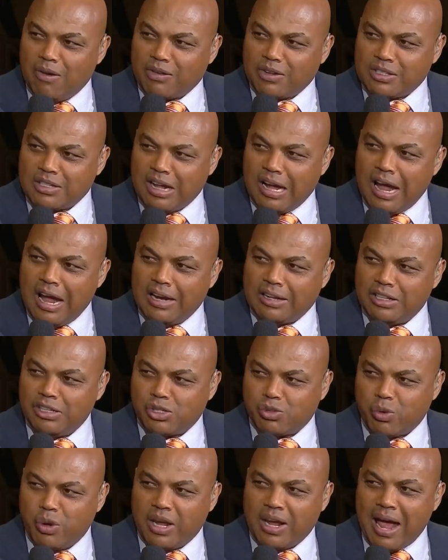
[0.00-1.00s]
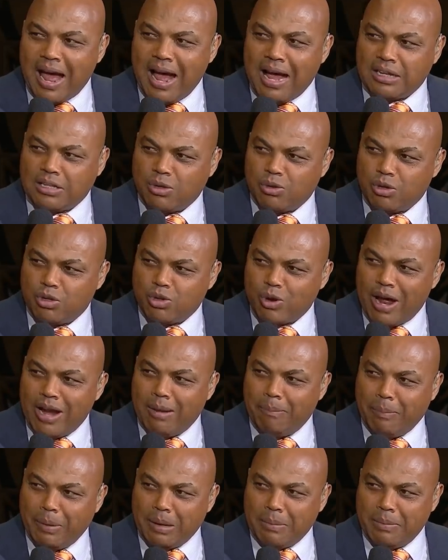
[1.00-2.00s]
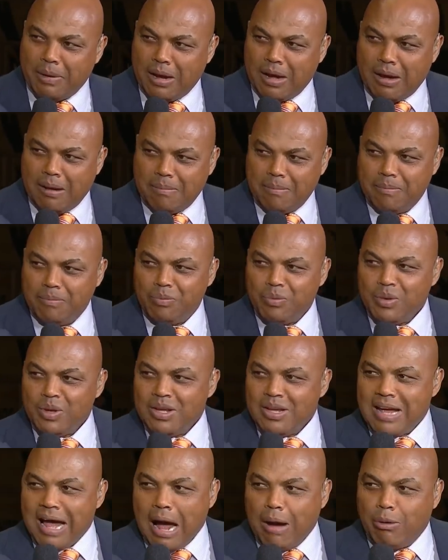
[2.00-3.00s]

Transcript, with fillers: because I had these 3 guys who were trying to beat me up. I